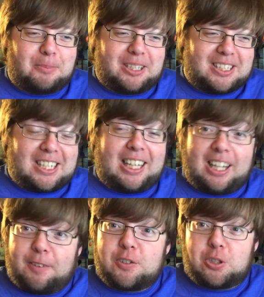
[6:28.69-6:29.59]
because I
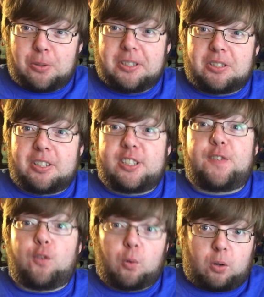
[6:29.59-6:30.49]
left Toys R Us
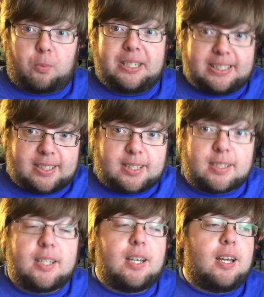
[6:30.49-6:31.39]
for a
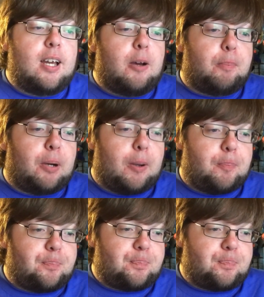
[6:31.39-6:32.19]
reason, but